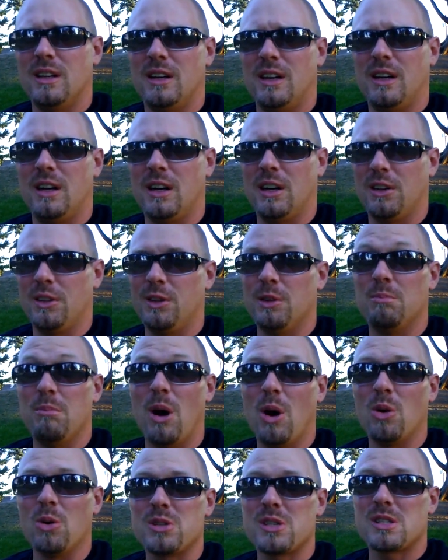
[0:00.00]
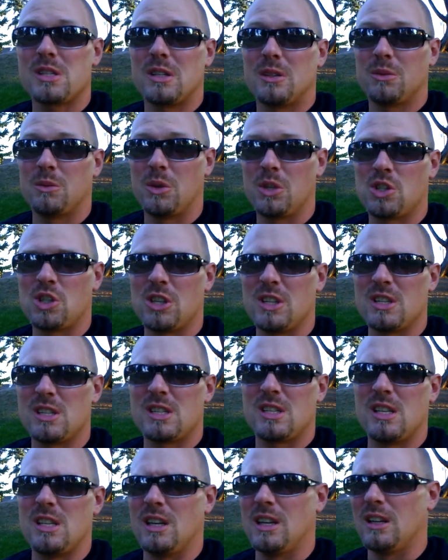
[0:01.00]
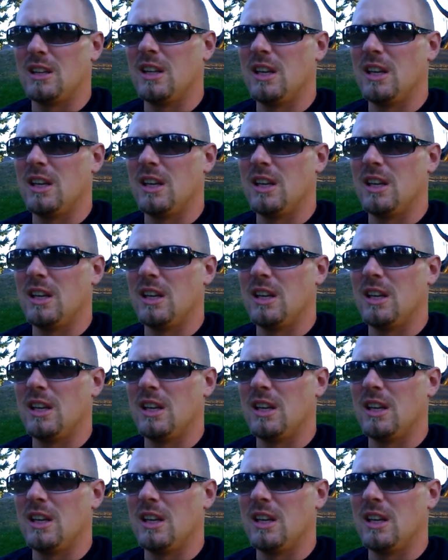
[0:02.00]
uh, the most, which is the,